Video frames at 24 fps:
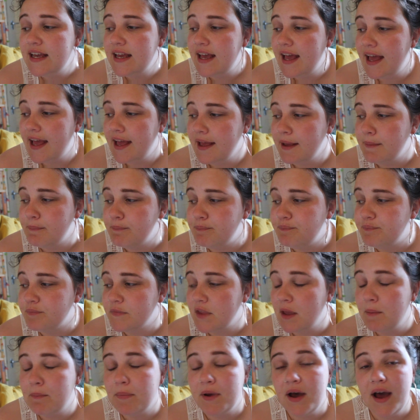
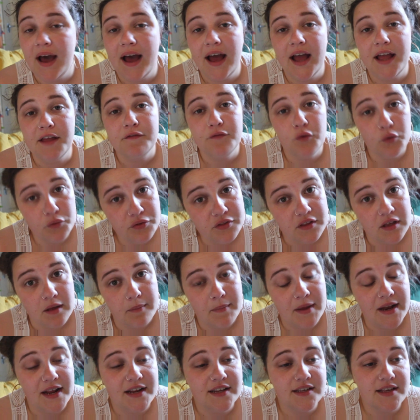but I phoned them
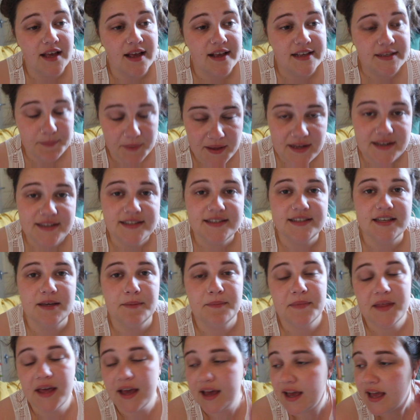and I explained to them
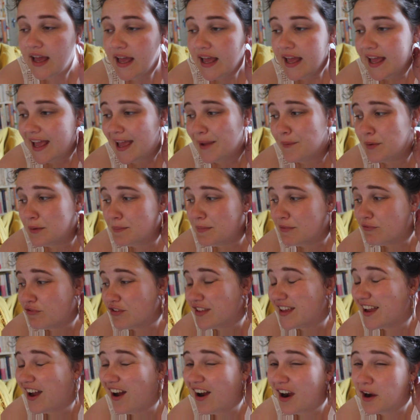that it would be
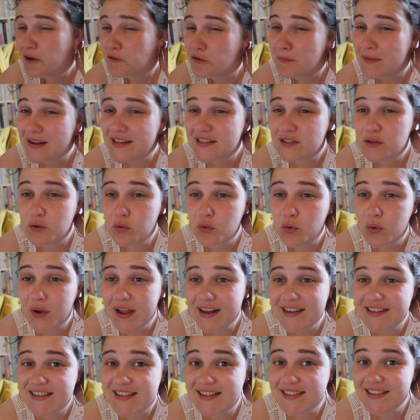really hard for me to go
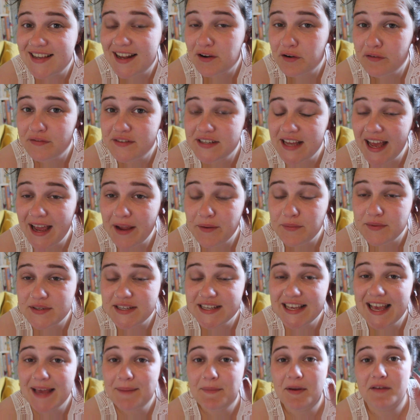into the centre of town to
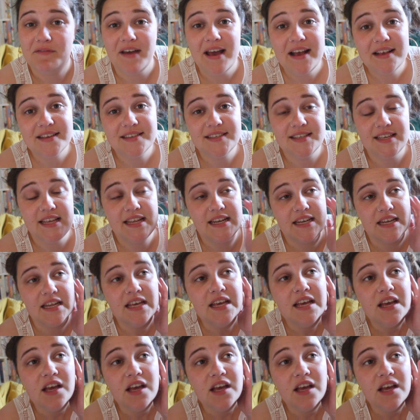get my vaccine.